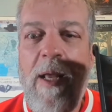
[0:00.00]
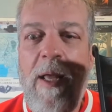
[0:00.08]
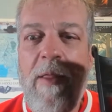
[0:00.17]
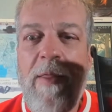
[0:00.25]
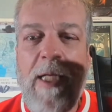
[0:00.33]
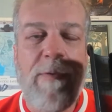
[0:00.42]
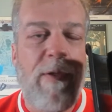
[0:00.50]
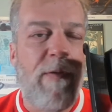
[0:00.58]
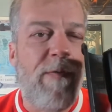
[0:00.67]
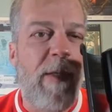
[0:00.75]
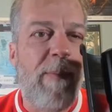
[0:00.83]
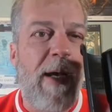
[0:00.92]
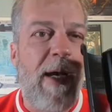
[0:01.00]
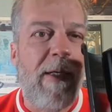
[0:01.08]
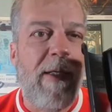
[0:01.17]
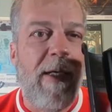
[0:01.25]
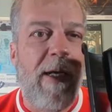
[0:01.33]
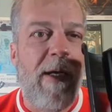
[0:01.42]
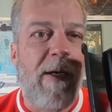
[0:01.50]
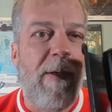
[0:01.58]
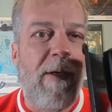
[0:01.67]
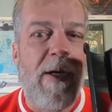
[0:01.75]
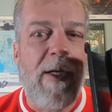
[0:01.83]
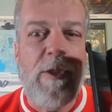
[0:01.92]
Thanks for the feedback,
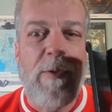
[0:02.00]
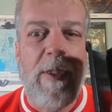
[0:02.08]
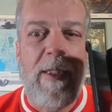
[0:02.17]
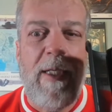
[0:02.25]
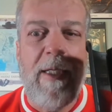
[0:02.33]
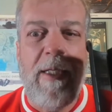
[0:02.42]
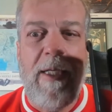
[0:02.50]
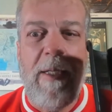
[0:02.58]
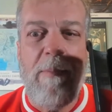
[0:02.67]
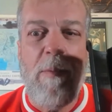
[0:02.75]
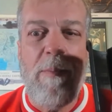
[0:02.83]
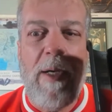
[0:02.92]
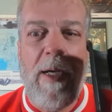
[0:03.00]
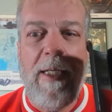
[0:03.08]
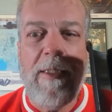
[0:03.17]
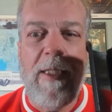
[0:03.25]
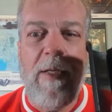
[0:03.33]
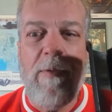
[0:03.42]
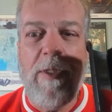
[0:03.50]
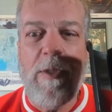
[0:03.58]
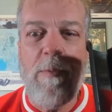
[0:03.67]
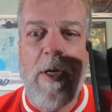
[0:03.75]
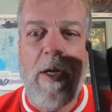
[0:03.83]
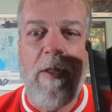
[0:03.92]
honest critique in Mumbai. Say this is
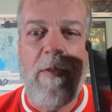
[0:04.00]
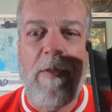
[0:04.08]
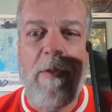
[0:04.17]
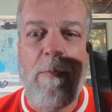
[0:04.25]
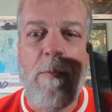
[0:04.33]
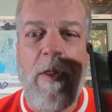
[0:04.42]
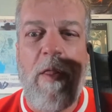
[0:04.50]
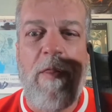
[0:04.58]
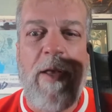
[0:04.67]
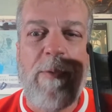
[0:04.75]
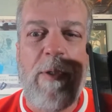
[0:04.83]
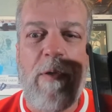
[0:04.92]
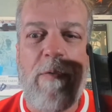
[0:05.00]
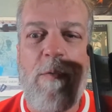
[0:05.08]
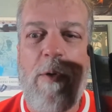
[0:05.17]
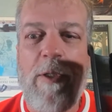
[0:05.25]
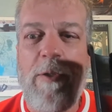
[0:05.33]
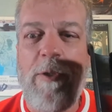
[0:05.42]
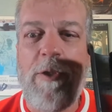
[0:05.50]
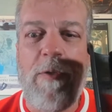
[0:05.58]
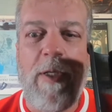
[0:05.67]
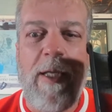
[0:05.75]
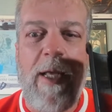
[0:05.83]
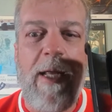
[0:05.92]
one of the things we look forward to during
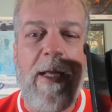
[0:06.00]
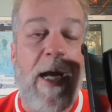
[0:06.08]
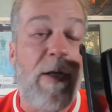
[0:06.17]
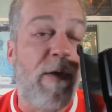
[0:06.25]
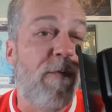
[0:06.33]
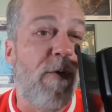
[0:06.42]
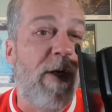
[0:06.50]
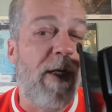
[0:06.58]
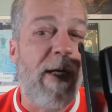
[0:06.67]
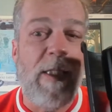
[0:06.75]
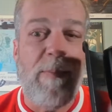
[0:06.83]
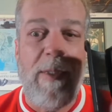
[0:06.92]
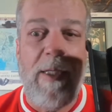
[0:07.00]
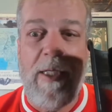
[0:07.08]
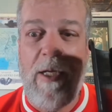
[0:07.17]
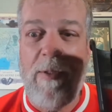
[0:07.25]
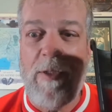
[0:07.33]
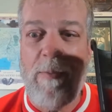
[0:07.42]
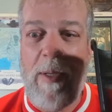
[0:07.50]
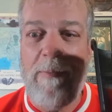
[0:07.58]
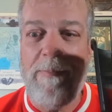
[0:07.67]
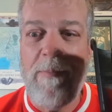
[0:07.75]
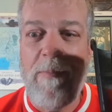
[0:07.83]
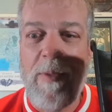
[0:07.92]
the day. I look forward to you guys being here as
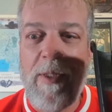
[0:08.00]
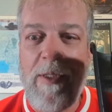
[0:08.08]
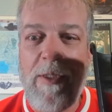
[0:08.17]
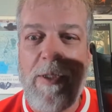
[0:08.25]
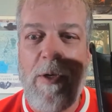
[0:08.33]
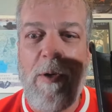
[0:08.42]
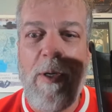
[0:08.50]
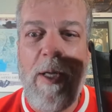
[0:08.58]
well. So